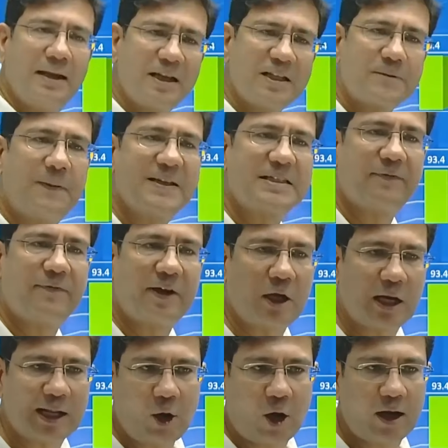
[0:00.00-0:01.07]
in a
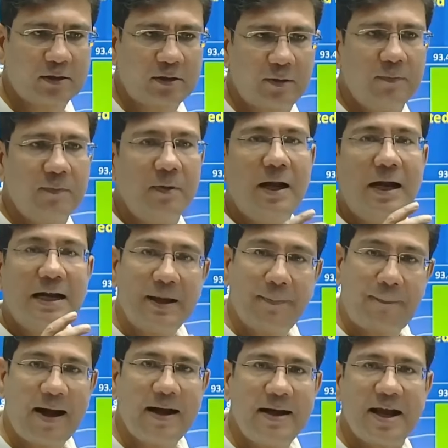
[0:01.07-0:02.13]
specific algorithm
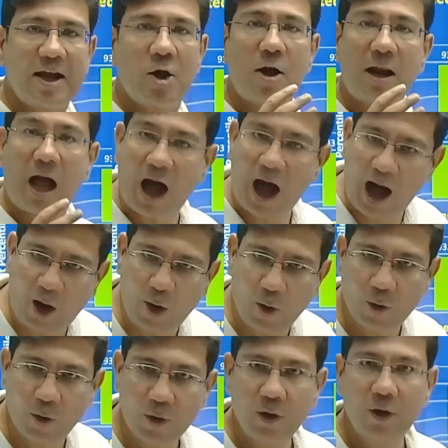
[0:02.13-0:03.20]
depending on
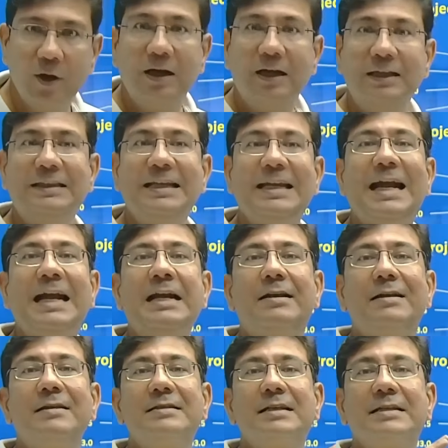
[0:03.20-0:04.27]
how the
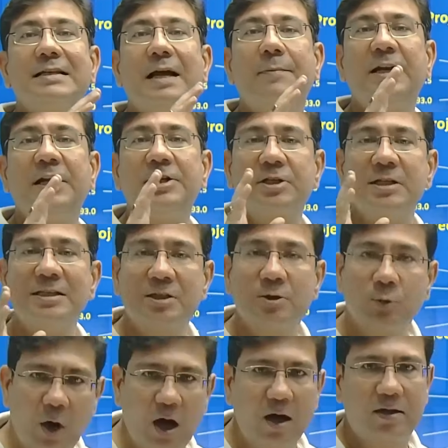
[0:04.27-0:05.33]
entrance
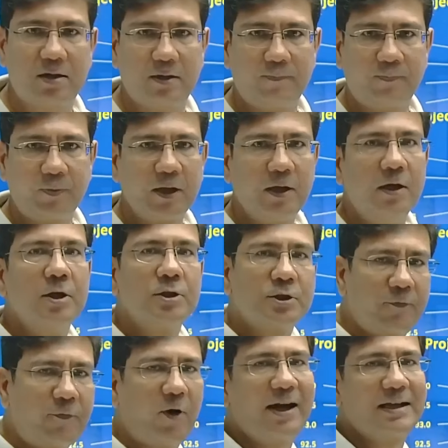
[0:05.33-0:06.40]
examinations work.
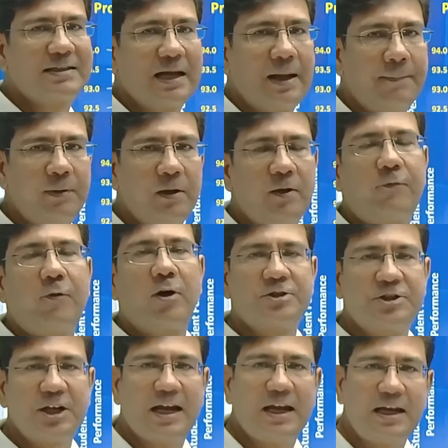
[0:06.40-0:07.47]
So for example, for
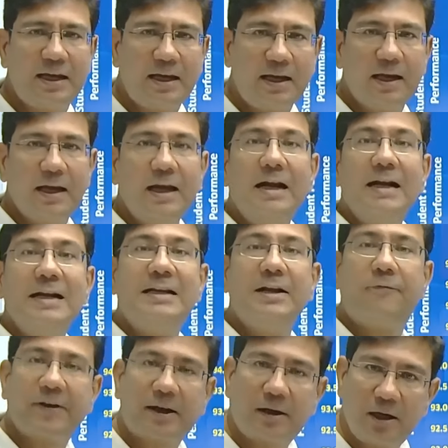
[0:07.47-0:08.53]
JEE,
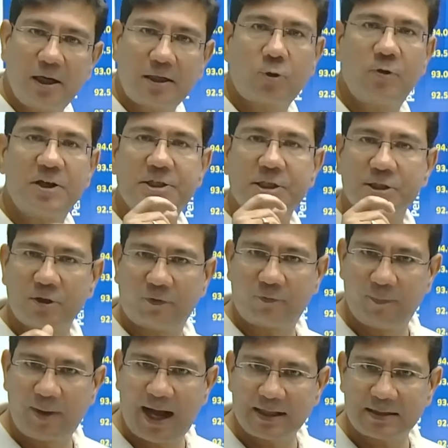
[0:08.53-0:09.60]
difficult questions
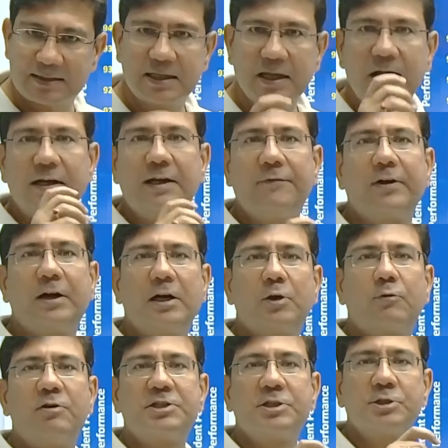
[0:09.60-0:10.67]
of maths,
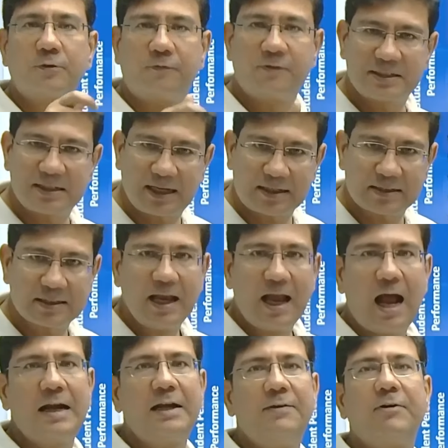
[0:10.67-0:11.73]
difficult questions of physics
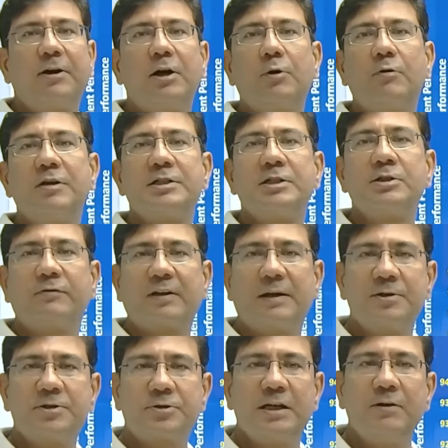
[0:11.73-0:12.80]
and difficult questions of
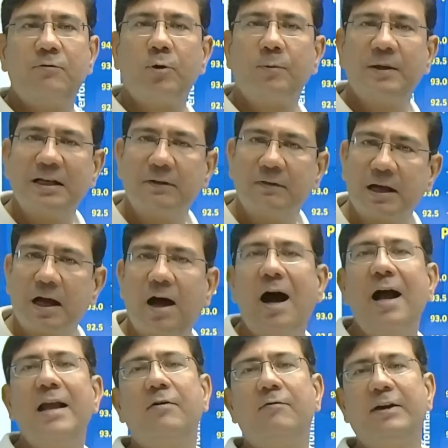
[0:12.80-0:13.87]
chemistry would be given a
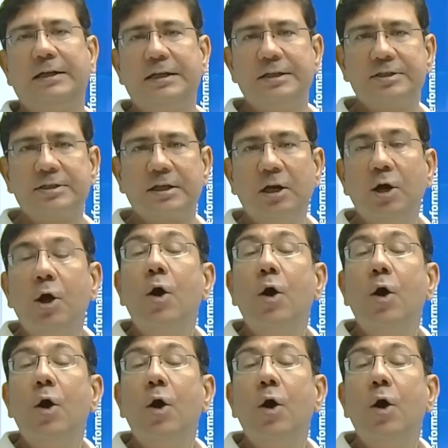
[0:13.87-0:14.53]
higher weightage.